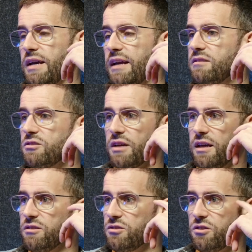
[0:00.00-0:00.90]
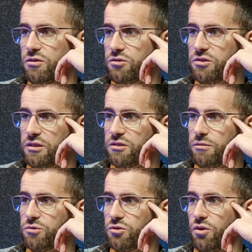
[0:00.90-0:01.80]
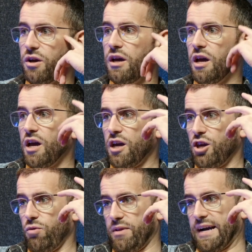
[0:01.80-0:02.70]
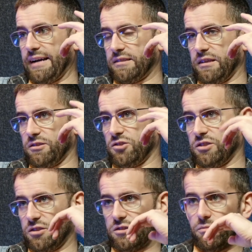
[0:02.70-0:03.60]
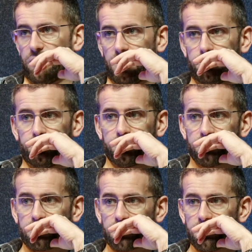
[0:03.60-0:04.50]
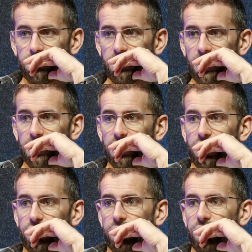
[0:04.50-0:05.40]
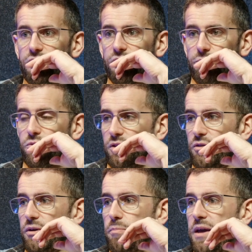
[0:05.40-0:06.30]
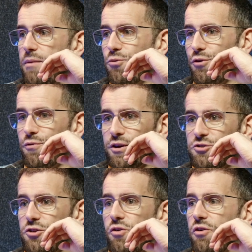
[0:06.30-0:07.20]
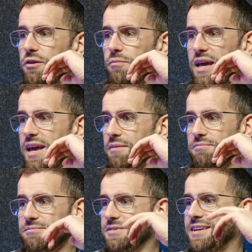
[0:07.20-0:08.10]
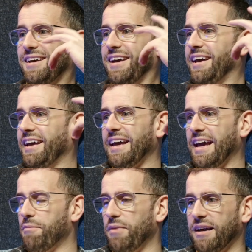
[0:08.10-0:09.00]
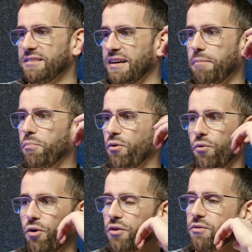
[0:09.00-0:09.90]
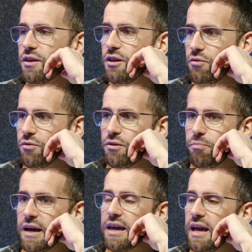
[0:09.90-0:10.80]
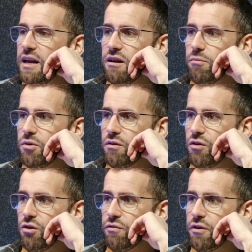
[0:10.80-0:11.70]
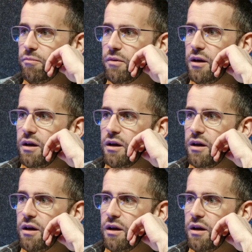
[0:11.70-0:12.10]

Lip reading: insights to those systems. So you would access a system that you're probably going to pay more for a Slaughter and May example, or you pick any number of law firm,